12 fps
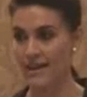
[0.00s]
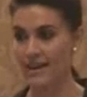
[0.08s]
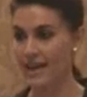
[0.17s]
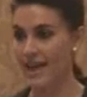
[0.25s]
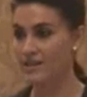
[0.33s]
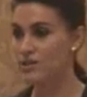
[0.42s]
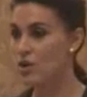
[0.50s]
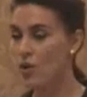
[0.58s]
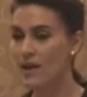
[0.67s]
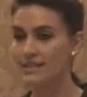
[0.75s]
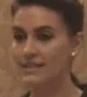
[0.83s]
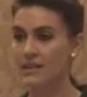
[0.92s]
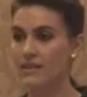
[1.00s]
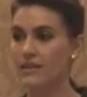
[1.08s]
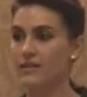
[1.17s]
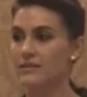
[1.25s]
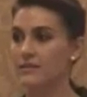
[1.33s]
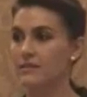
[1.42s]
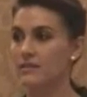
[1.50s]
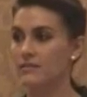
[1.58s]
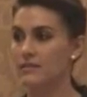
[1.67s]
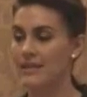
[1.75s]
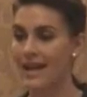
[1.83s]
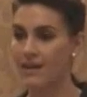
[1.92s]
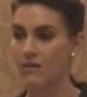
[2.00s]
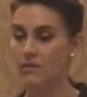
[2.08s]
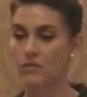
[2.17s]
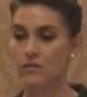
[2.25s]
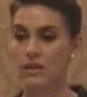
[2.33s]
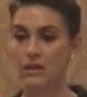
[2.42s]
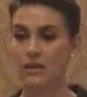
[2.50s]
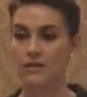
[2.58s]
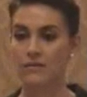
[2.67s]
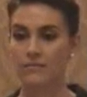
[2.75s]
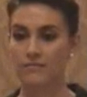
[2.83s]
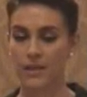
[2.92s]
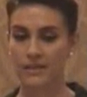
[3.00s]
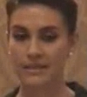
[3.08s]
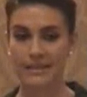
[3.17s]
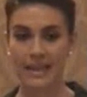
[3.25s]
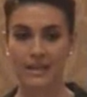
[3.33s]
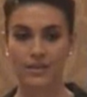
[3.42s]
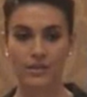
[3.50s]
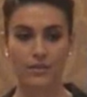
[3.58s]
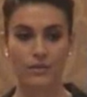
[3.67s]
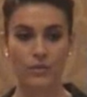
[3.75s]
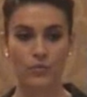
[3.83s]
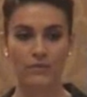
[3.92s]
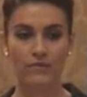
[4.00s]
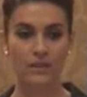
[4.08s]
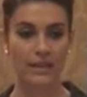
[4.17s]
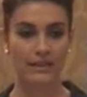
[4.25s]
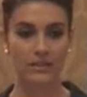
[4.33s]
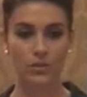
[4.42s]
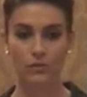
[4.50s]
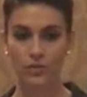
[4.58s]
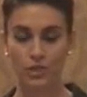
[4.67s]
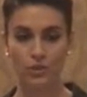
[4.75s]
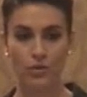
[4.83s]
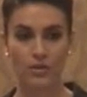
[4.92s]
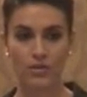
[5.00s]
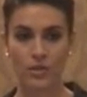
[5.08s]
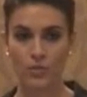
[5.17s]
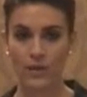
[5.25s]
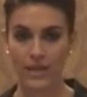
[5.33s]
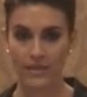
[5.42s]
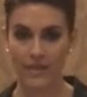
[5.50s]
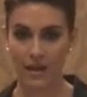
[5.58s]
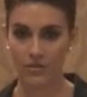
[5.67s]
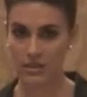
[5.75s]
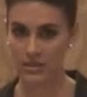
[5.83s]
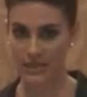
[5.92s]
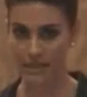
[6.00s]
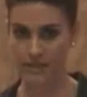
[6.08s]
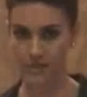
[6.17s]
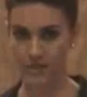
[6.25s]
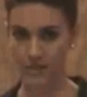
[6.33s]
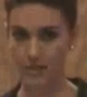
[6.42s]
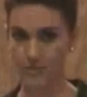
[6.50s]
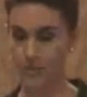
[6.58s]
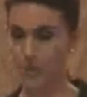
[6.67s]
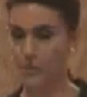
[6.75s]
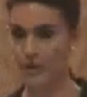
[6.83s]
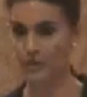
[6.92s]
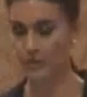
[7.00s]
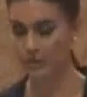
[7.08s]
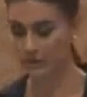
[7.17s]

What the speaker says: And I had no idea that now, months later, we've collected over 220,000 signatures from around the